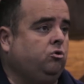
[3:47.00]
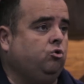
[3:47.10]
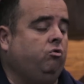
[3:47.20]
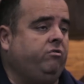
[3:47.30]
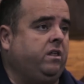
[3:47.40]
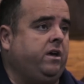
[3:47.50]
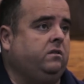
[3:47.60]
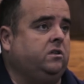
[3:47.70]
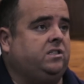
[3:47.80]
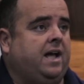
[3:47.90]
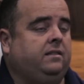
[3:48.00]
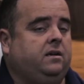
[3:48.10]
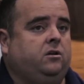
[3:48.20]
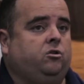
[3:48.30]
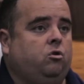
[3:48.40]
don't really understand
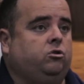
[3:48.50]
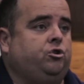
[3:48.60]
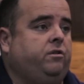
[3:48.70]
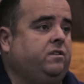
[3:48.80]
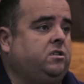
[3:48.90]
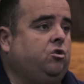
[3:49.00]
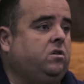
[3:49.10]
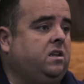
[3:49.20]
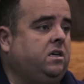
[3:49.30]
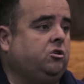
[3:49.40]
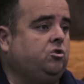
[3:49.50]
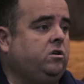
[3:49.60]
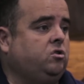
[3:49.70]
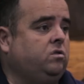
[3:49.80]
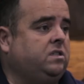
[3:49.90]
it, and I'm not sure if it's a good career
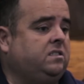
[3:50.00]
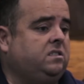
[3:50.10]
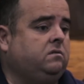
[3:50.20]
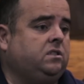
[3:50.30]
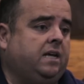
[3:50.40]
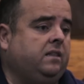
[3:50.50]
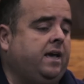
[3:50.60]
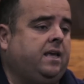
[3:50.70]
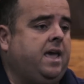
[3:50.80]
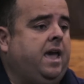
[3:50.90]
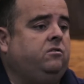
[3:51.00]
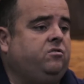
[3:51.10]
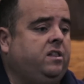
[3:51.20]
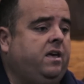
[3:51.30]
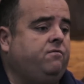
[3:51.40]
choice. So it's certainly a great
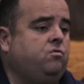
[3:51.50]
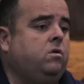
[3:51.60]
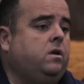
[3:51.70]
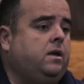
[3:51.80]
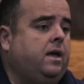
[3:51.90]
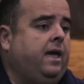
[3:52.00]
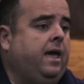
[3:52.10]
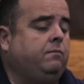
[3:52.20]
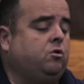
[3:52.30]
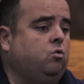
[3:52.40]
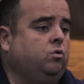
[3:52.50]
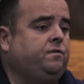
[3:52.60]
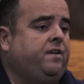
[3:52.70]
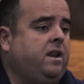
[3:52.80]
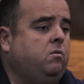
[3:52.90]
entry level
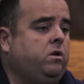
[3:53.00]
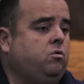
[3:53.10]
course for anyone